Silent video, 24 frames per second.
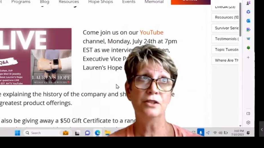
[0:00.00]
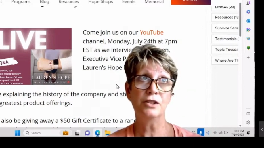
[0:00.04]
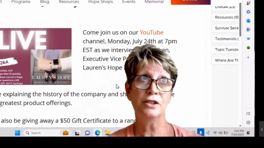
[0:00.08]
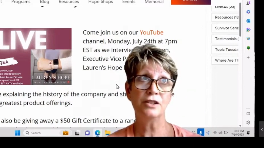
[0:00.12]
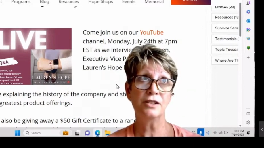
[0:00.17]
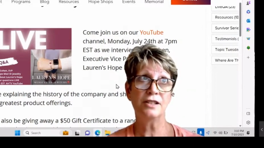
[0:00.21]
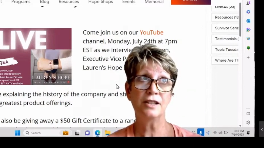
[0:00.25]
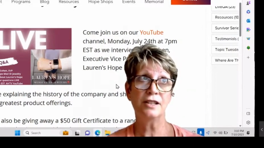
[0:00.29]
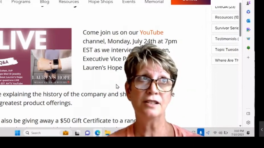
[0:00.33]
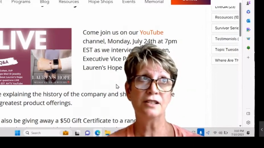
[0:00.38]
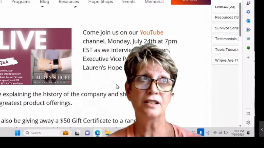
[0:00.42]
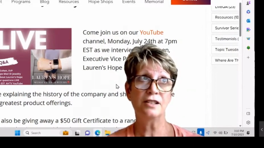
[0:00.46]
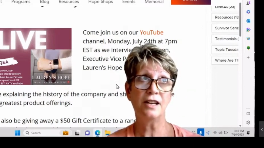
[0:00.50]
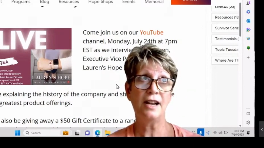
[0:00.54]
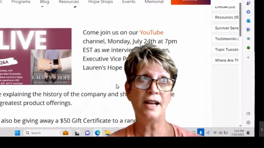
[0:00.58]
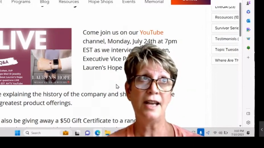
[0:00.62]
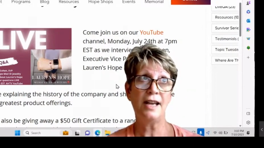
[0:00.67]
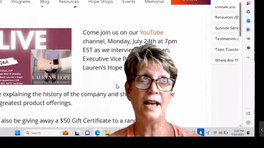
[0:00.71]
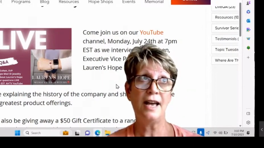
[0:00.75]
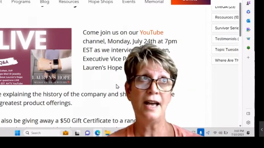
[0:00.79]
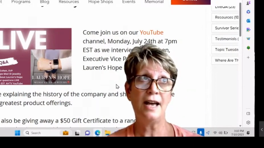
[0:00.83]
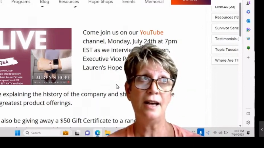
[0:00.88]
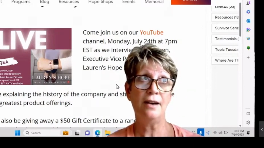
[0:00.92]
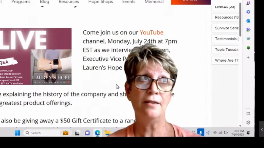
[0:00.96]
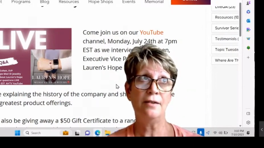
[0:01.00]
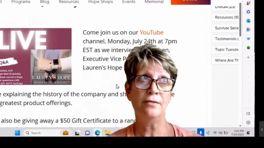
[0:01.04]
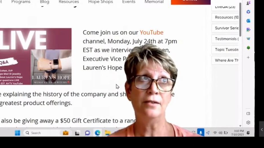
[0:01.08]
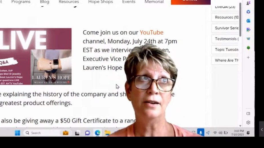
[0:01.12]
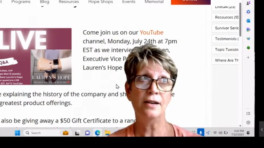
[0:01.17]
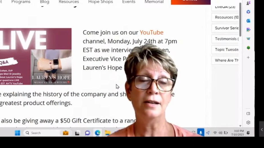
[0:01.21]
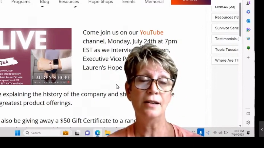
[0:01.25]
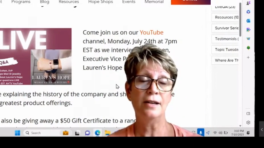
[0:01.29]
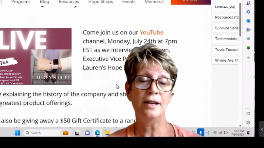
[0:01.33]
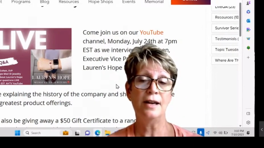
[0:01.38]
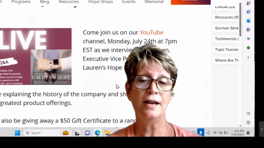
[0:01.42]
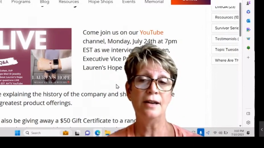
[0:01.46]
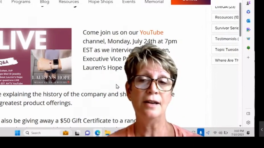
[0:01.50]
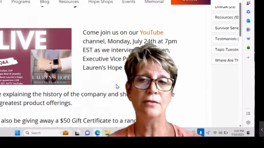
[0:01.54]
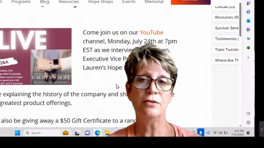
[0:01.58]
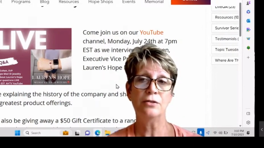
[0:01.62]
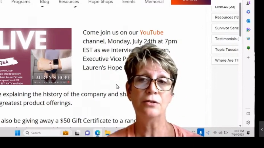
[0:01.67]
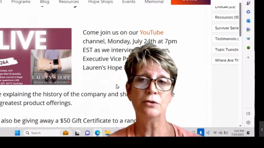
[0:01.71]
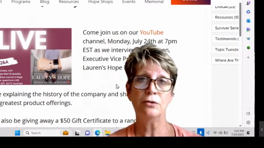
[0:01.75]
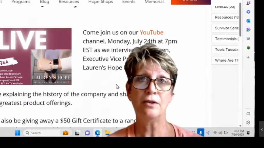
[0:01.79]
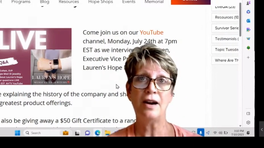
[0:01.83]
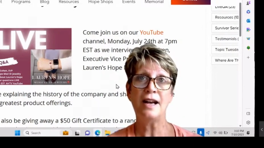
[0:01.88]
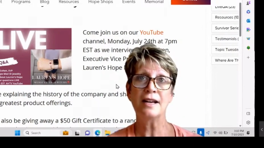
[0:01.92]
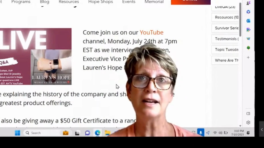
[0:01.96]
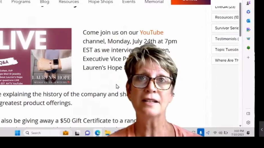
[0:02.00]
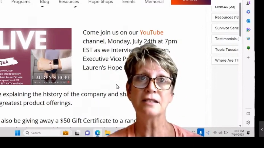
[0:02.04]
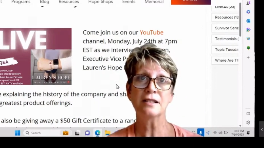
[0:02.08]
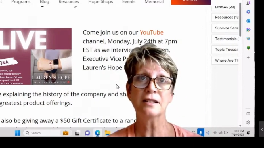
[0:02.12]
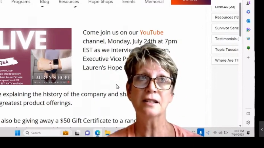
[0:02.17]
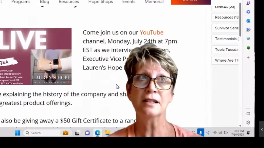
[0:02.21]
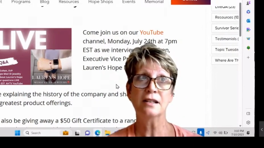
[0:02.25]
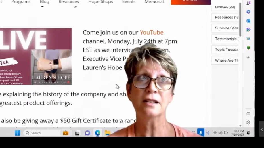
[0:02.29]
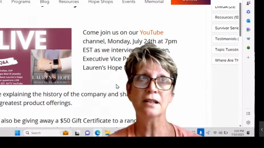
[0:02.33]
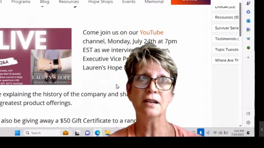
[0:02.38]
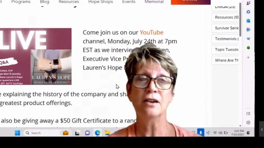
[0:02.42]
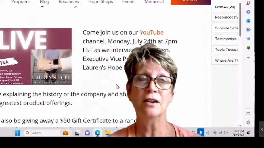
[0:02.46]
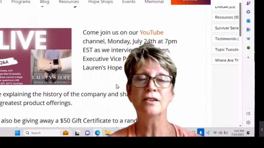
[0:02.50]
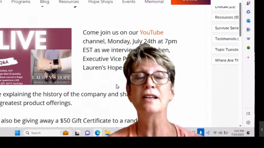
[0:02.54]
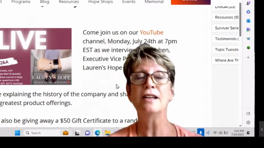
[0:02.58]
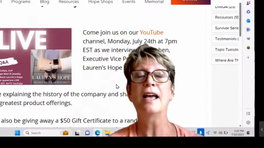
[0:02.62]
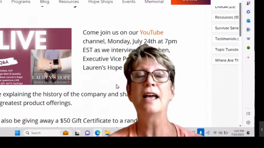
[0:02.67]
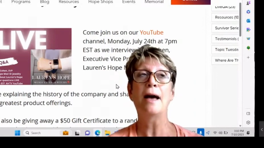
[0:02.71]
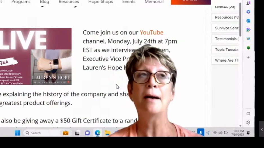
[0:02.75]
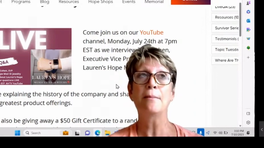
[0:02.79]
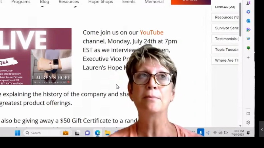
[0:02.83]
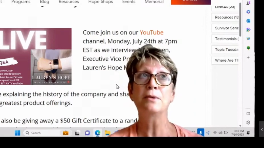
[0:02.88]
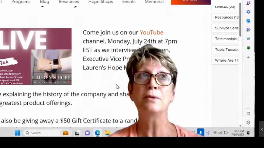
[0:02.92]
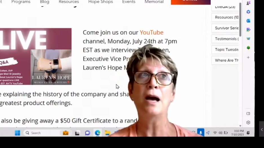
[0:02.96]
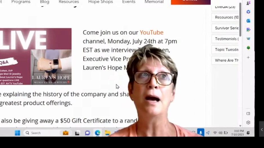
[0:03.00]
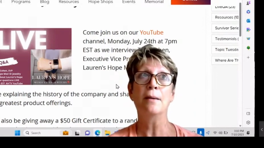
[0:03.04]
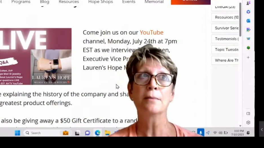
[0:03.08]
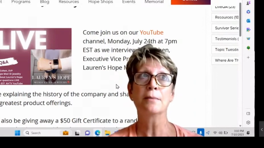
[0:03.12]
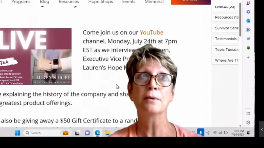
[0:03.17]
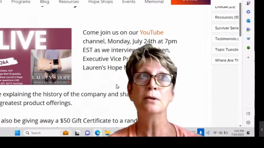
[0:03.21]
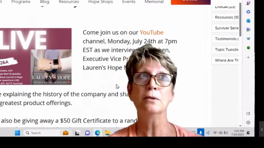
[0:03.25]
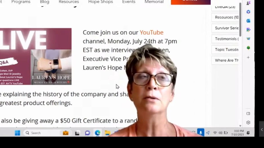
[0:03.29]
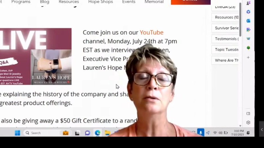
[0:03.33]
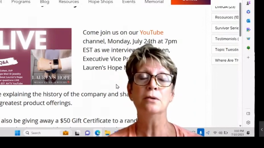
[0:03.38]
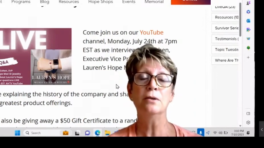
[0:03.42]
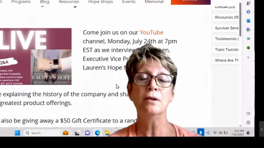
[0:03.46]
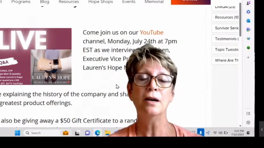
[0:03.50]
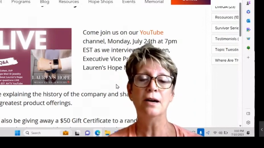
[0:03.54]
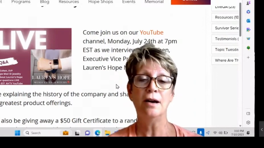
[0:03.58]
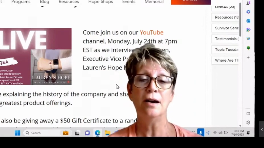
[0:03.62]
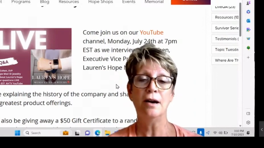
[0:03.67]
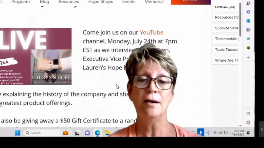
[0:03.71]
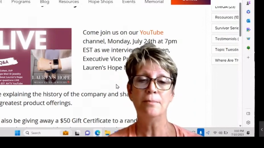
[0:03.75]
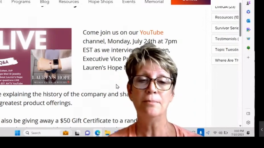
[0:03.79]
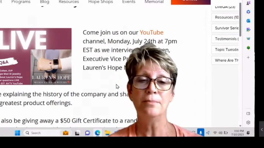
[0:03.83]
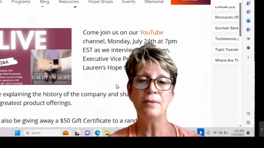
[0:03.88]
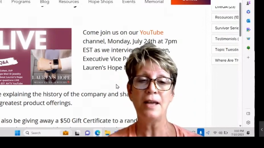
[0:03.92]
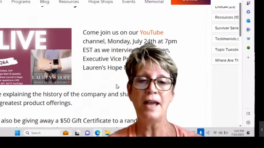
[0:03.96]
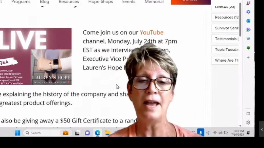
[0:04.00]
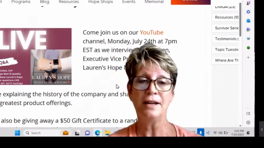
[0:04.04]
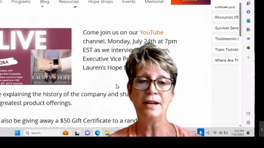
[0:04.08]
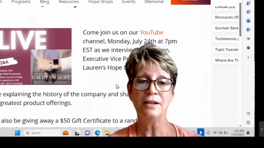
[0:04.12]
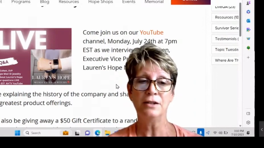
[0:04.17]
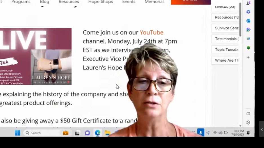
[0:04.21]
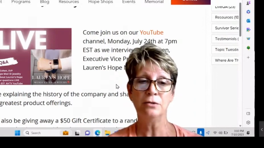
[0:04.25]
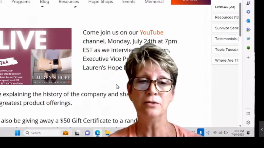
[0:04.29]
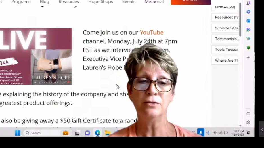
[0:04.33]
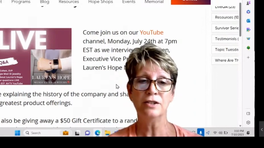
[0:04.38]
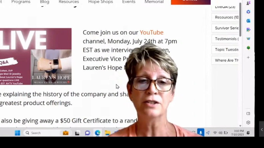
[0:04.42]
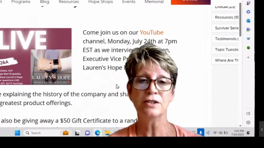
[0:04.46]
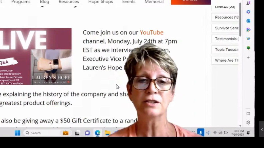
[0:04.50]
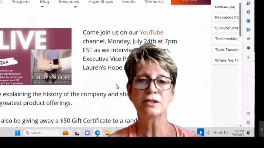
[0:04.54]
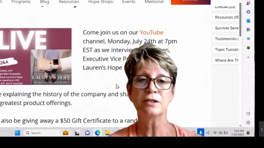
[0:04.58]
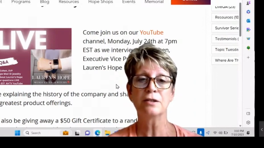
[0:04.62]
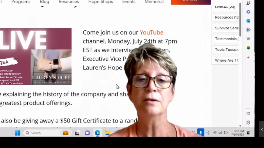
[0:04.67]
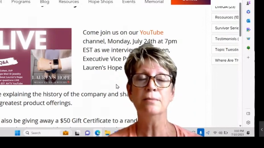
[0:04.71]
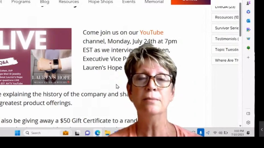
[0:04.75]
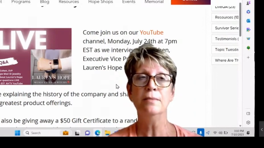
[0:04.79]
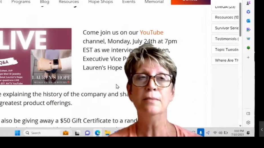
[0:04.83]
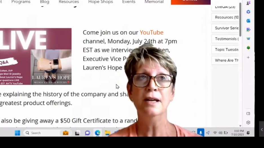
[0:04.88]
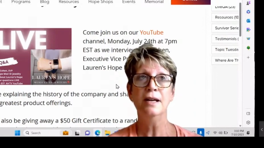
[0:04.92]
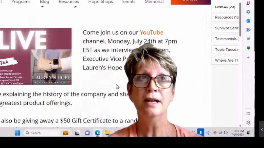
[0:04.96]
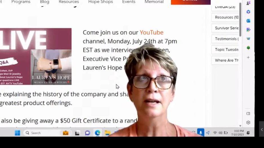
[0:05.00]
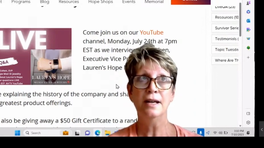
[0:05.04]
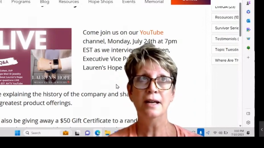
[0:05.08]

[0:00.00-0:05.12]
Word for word: just says that I have a thoracic, an abdominal um, aneurysm.